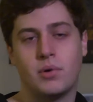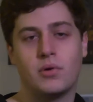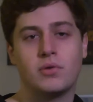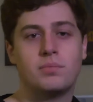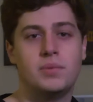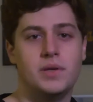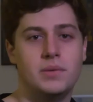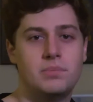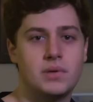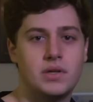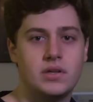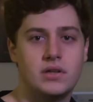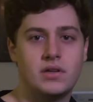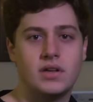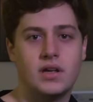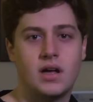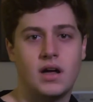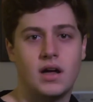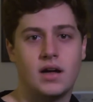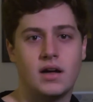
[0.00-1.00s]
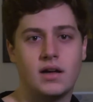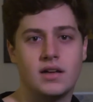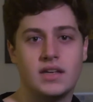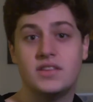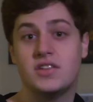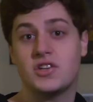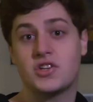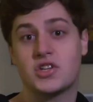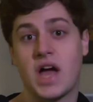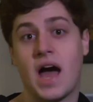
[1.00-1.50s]
both people
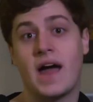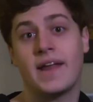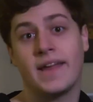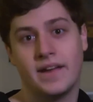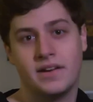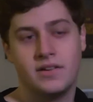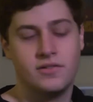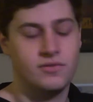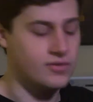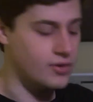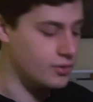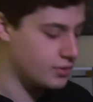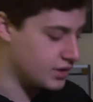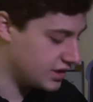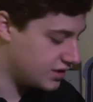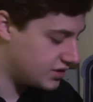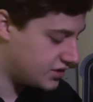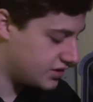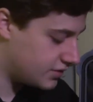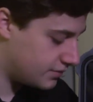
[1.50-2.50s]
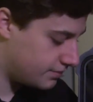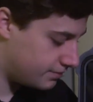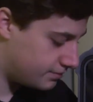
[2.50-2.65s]
in the shot and in focus.